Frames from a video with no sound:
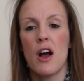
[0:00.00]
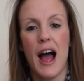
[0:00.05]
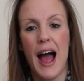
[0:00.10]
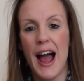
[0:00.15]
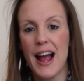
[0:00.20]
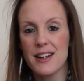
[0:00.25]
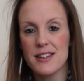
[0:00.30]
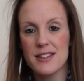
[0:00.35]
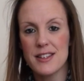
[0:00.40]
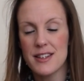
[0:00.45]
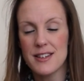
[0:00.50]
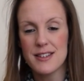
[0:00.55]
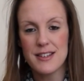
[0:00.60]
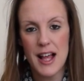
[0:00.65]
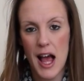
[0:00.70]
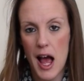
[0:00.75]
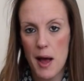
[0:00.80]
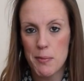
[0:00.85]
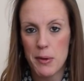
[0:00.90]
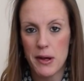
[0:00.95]
Accidents
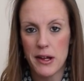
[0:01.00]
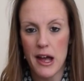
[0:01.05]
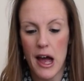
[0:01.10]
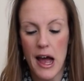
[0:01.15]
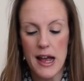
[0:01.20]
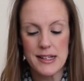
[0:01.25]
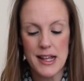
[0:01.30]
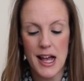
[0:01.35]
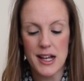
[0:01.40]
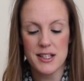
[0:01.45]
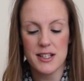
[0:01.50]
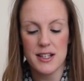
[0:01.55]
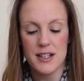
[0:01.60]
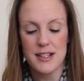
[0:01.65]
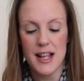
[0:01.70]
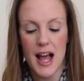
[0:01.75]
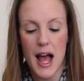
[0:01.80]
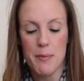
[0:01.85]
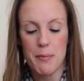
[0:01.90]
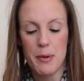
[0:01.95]
happen, guys, accidents
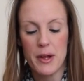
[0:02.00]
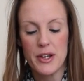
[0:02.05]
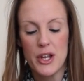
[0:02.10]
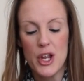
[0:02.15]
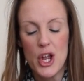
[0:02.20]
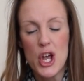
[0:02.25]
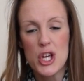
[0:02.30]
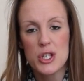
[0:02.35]
happen.